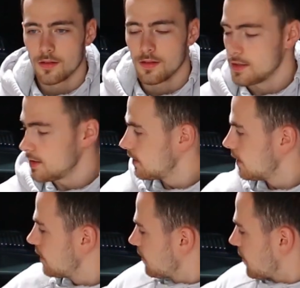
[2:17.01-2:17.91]
the
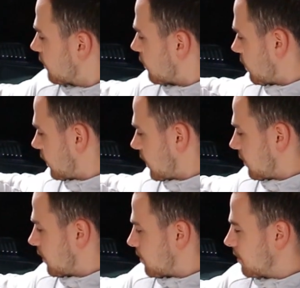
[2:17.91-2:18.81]
intake manifold,
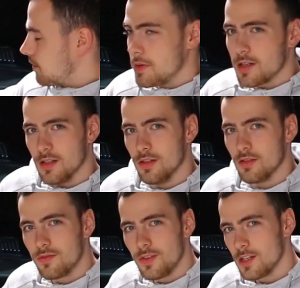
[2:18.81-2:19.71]
I'm gonna probably make a
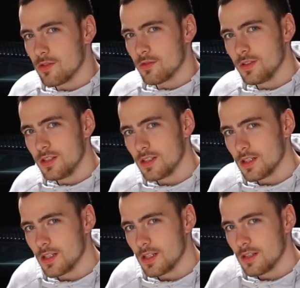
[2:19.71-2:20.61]
new video on the
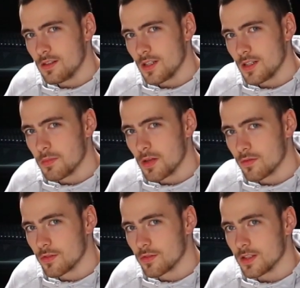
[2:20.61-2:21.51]
intake
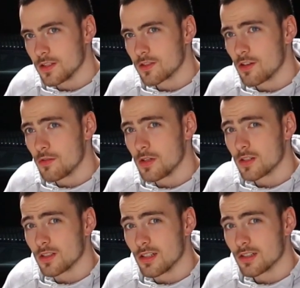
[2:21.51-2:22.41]
manifold install,
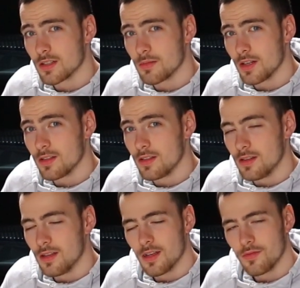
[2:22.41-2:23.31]
because last time
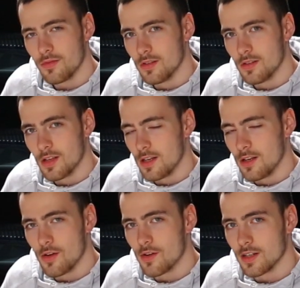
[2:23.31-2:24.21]
I had
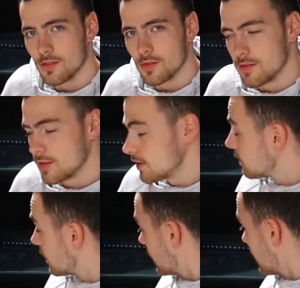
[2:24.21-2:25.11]
no idea what I was
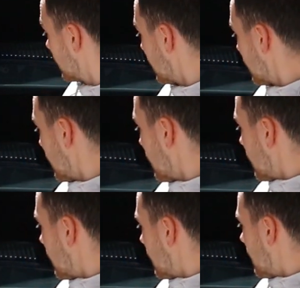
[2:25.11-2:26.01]
doing.
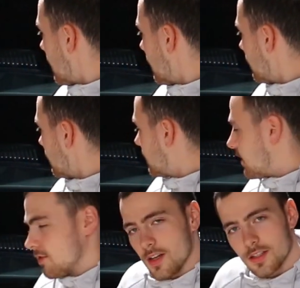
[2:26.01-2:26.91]
And
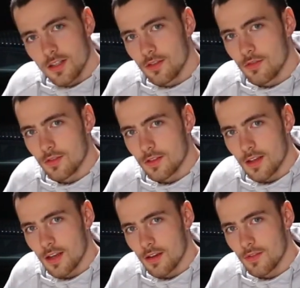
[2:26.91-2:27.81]
now I still don't
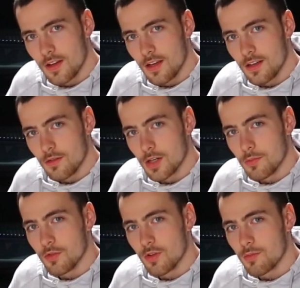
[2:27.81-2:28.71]
have any idea what
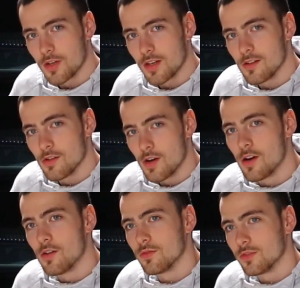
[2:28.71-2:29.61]
I'm doing, but I know
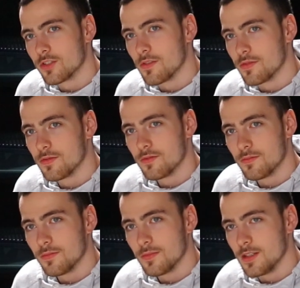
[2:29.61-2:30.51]
how stuff
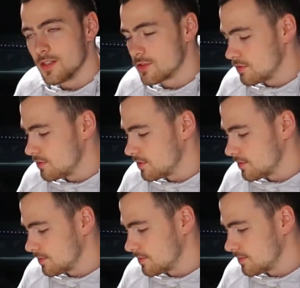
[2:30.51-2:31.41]
needs to